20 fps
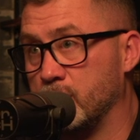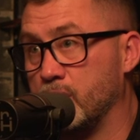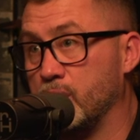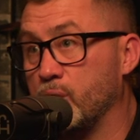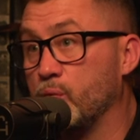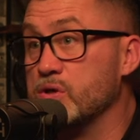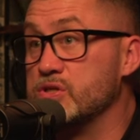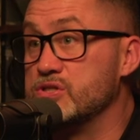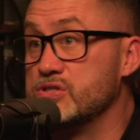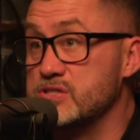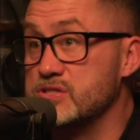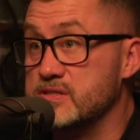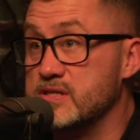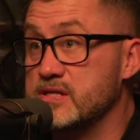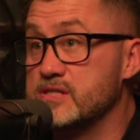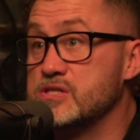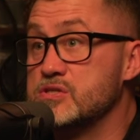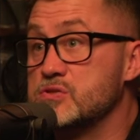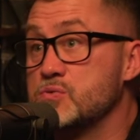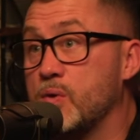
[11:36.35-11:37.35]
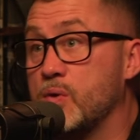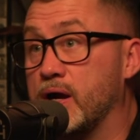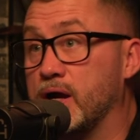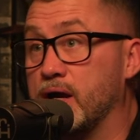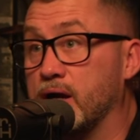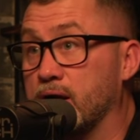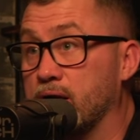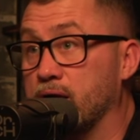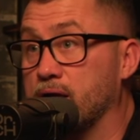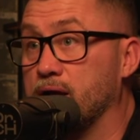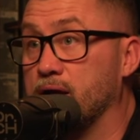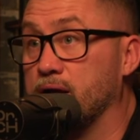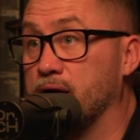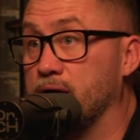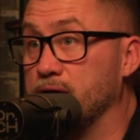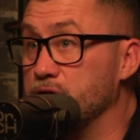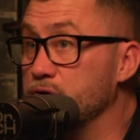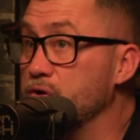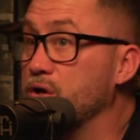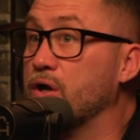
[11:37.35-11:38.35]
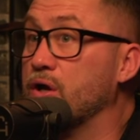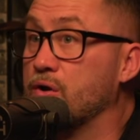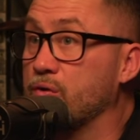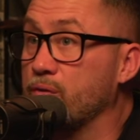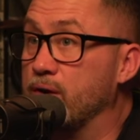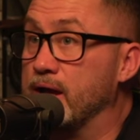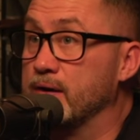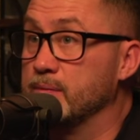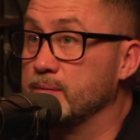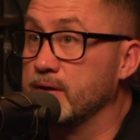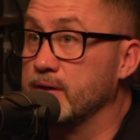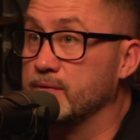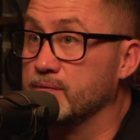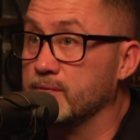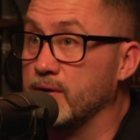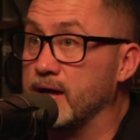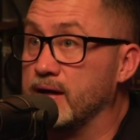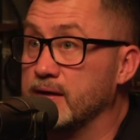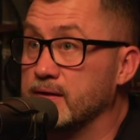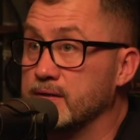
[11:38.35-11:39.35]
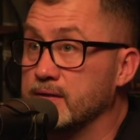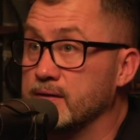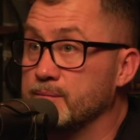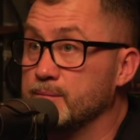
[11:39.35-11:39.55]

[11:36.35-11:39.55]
Which is, this is where, and you can correct me, right?